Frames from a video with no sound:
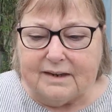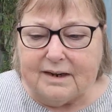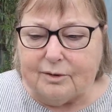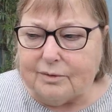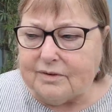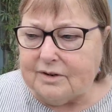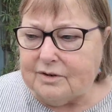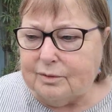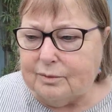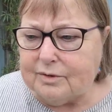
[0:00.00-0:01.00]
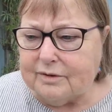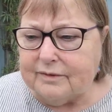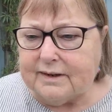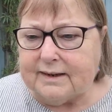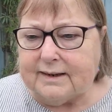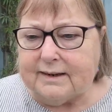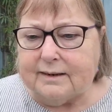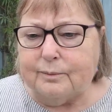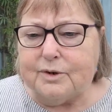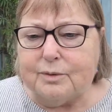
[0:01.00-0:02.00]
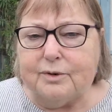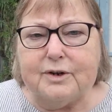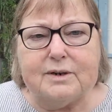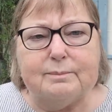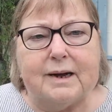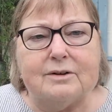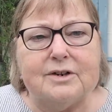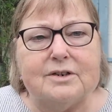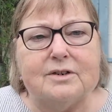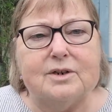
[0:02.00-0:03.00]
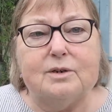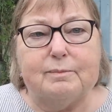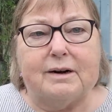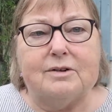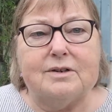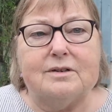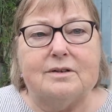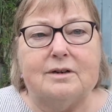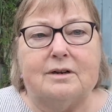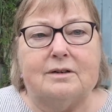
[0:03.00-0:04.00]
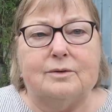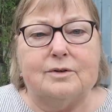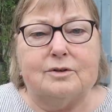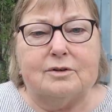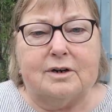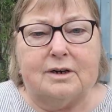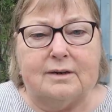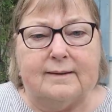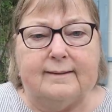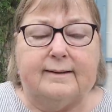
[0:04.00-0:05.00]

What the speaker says: He also talked on there, was talking to barristers because barristers are going on strike.